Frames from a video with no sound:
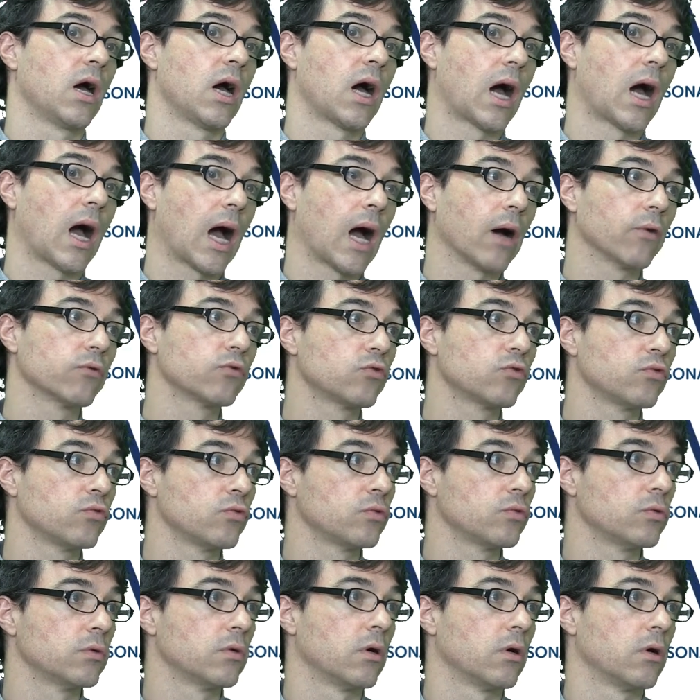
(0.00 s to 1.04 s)
how
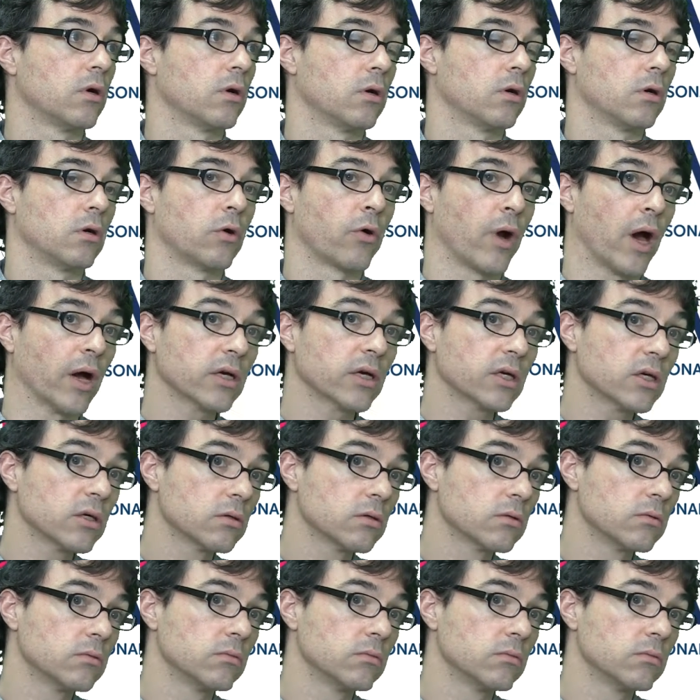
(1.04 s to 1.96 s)
to rank